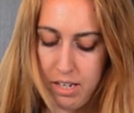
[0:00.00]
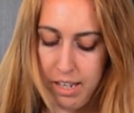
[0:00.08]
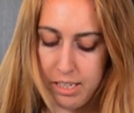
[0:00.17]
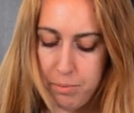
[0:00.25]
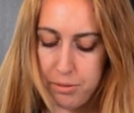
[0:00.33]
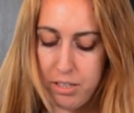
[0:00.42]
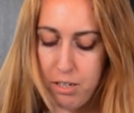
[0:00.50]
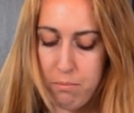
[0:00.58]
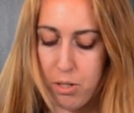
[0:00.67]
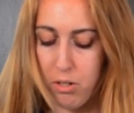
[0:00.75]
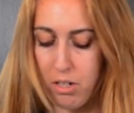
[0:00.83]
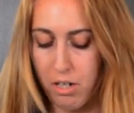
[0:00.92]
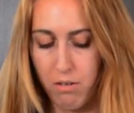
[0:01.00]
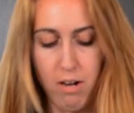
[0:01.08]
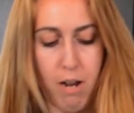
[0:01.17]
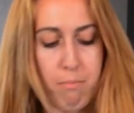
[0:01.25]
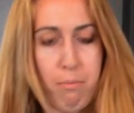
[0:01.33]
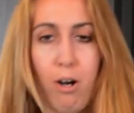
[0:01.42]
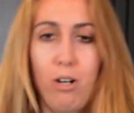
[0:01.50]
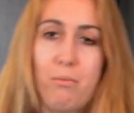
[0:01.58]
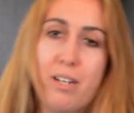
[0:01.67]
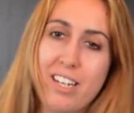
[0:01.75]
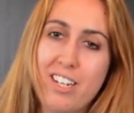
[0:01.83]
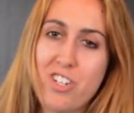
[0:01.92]
Let's build a community around Borrow
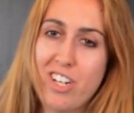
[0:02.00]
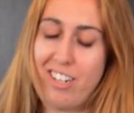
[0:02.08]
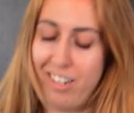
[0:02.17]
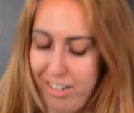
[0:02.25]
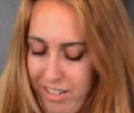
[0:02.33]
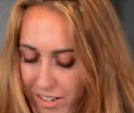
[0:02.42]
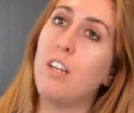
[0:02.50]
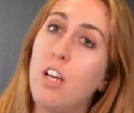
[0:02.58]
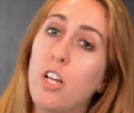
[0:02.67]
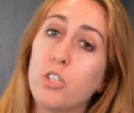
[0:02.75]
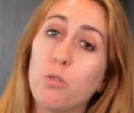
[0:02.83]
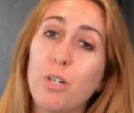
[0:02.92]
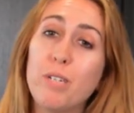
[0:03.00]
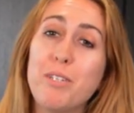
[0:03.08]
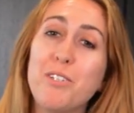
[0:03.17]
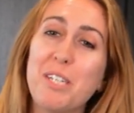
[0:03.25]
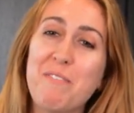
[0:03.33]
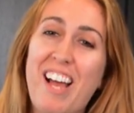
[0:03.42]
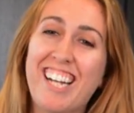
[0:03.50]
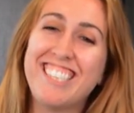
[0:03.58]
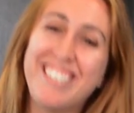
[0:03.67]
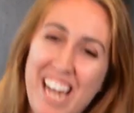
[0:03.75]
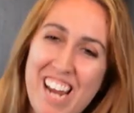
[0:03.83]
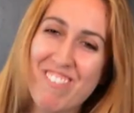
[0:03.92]
My Kitchen. So we're gonna be using
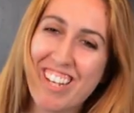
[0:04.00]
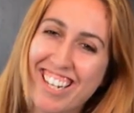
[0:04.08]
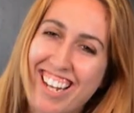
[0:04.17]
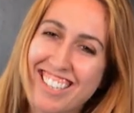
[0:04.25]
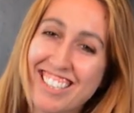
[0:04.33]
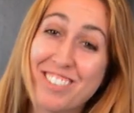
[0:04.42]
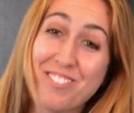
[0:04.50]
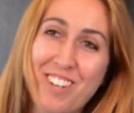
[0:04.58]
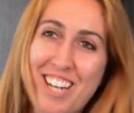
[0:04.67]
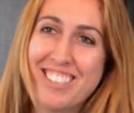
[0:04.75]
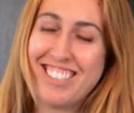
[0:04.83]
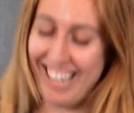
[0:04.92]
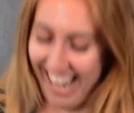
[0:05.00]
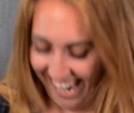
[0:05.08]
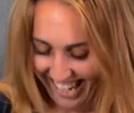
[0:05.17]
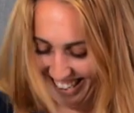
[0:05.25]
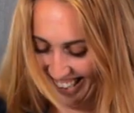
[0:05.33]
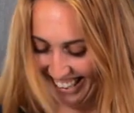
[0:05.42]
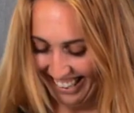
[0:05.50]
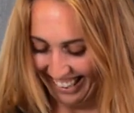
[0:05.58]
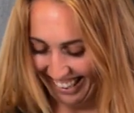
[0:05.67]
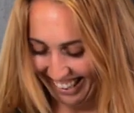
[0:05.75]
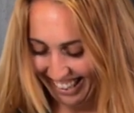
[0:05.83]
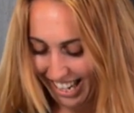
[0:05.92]
macadamia nuts as well today.
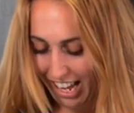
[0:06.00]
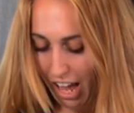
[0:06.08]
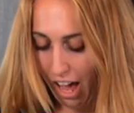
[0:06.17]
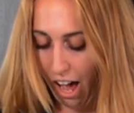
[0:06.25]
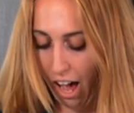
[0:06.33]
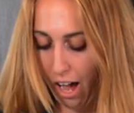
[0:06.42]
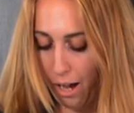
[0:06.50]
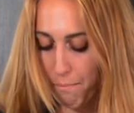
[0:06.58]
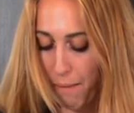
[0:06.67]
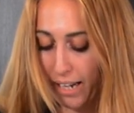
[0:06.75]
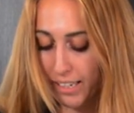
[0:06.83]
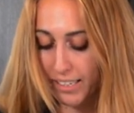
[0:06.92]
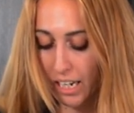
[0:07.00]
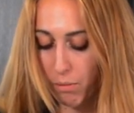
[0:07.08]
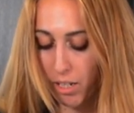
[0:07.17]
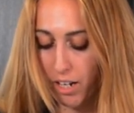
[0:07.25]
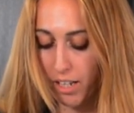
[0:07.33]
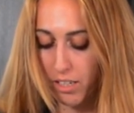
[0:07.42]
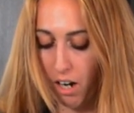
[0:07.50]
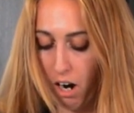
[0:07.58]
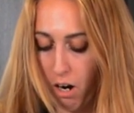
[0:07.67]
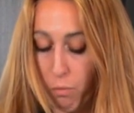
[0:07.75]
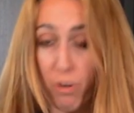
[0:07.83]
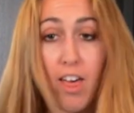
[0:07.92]
Macadamia nuts
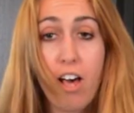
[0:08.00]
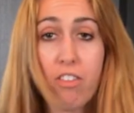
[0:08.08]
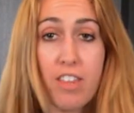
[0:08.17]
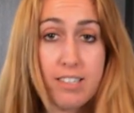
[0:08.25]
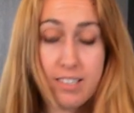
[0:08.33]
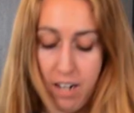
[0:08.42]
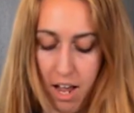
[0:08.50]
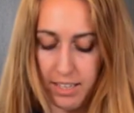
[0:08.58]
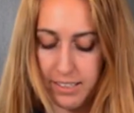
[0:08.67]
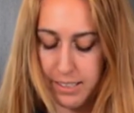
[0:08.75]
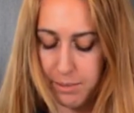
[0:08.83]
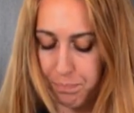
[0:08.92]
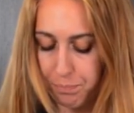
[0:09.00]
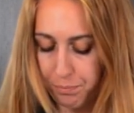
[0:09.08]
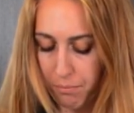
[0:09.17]
are one of the healthiest nuts.